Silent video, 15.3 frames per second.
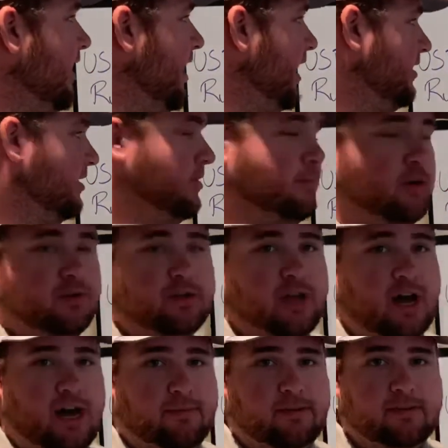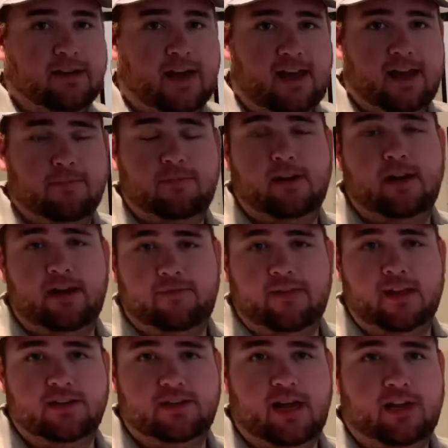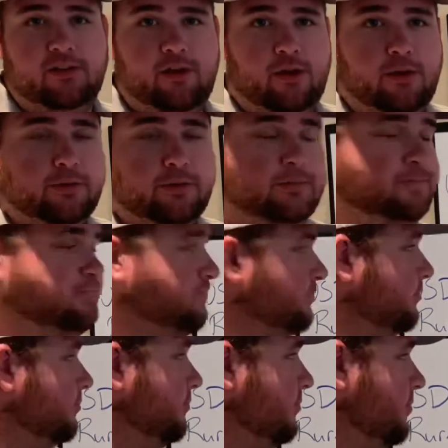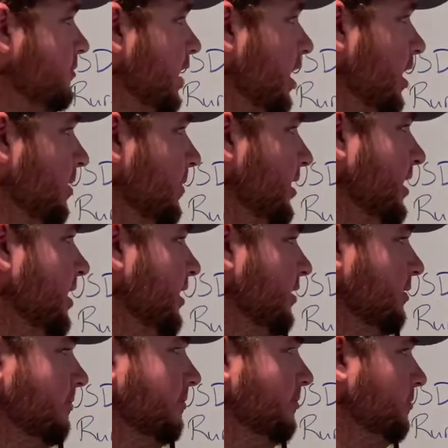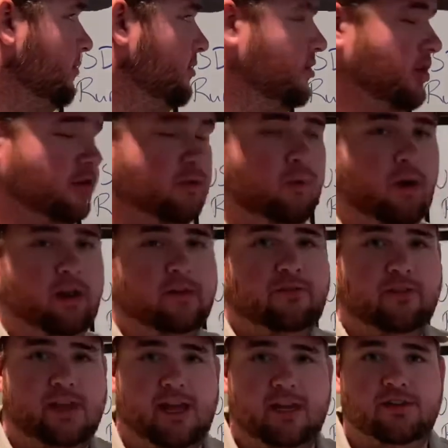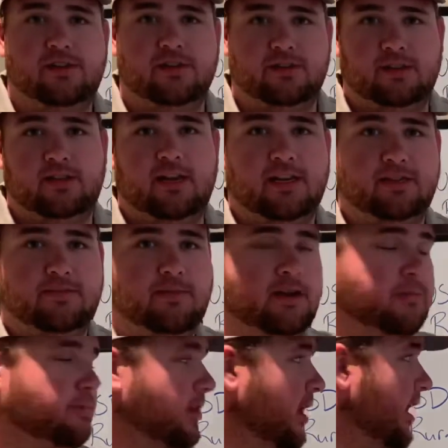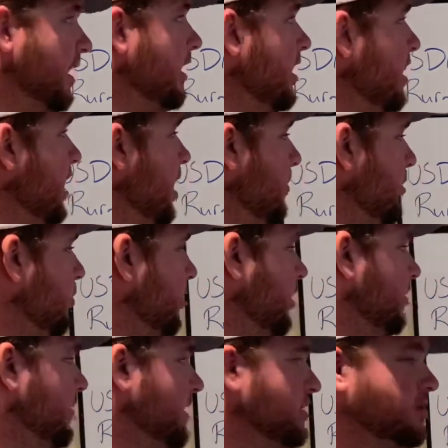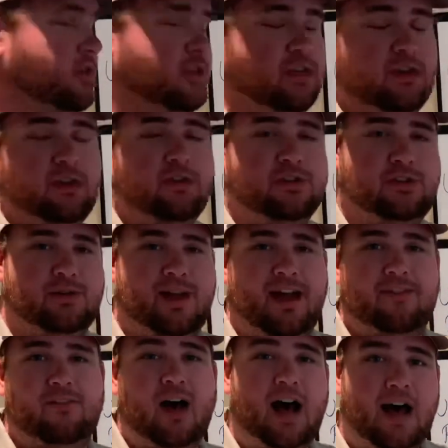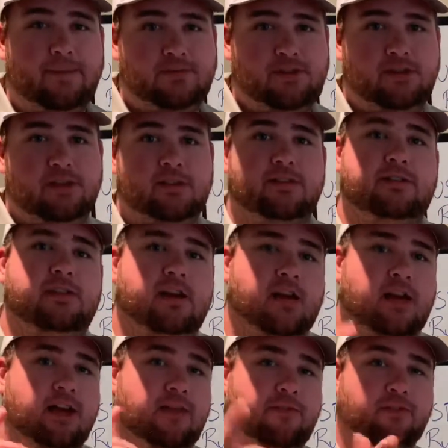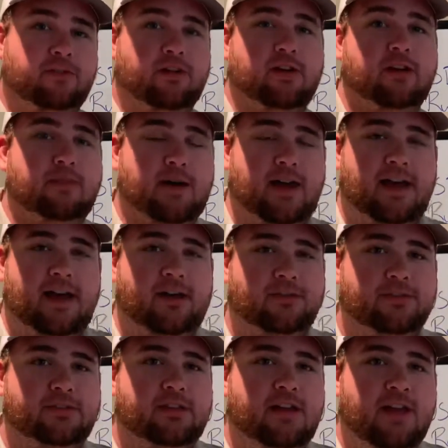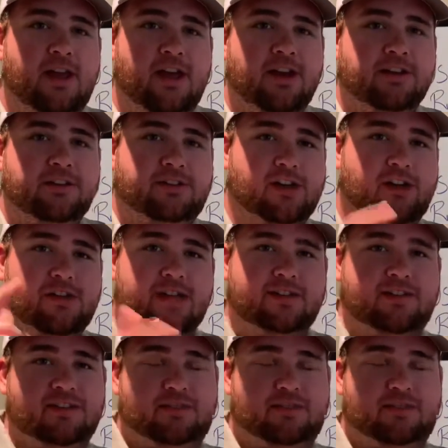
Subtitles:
and then the most common type, an FHA loan. Again, certain qualifications and things may apply, but wanted to make sure you knew that you have options if you're looking to buy a house. So that's this